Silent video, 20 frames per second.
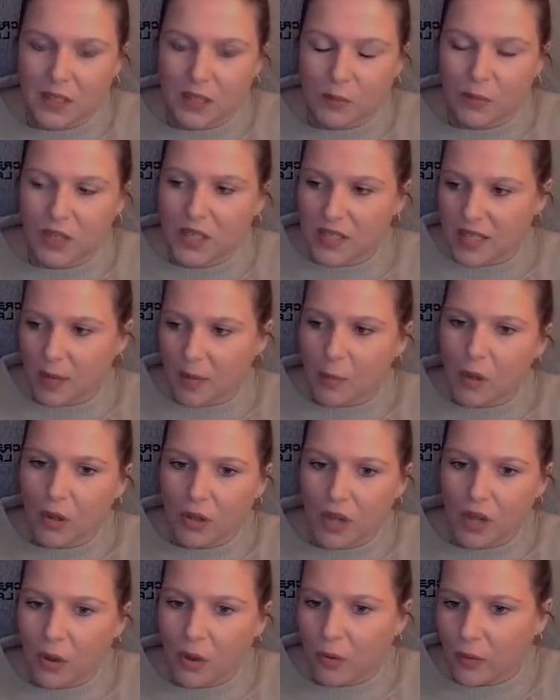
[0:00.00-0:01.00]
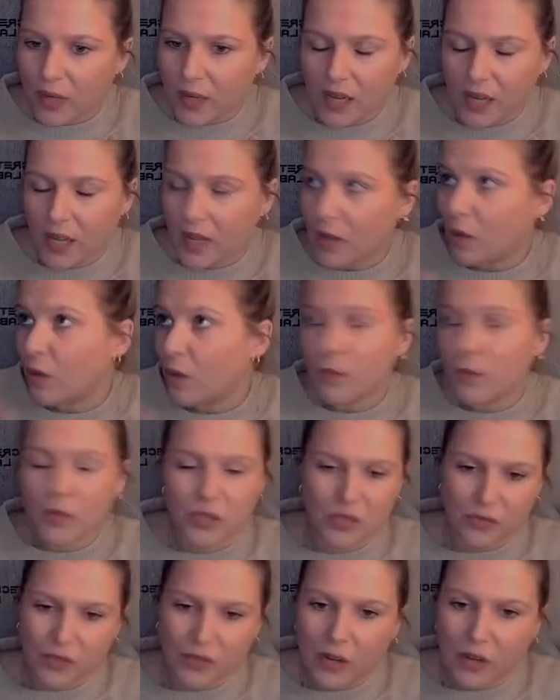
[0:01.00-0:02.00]
because I'm already
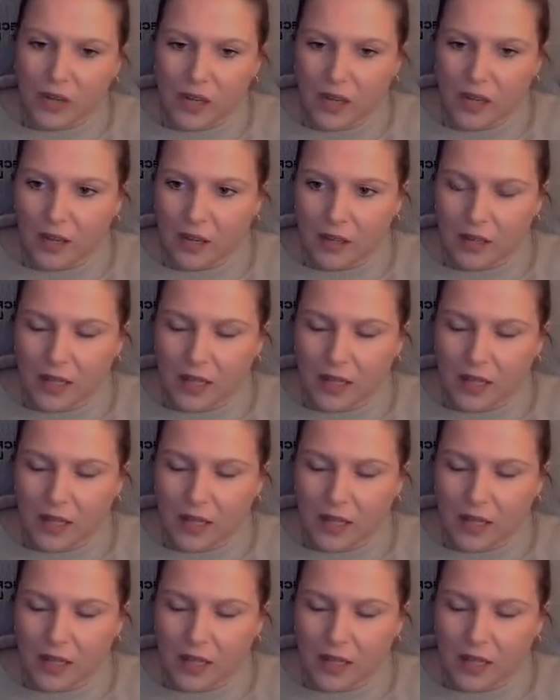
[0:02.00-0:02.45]
almost very